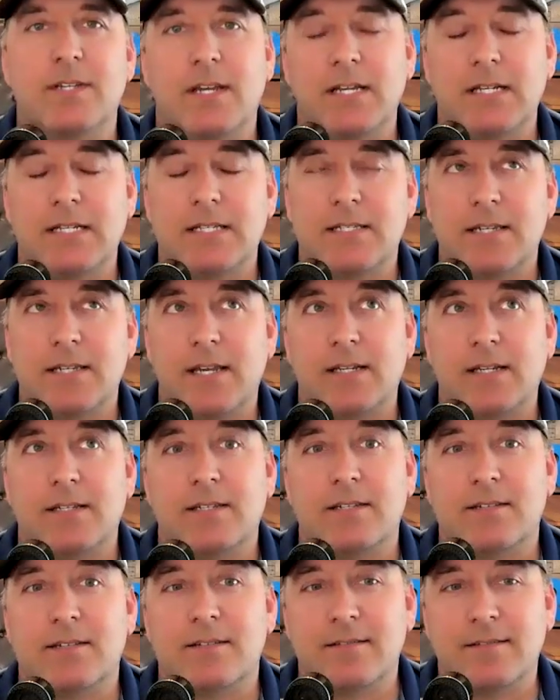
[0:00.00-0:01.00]

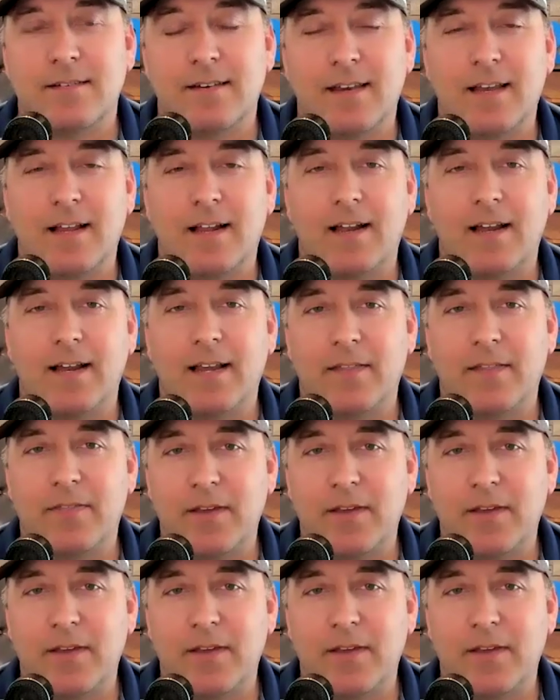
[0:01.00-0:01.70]
it's like, I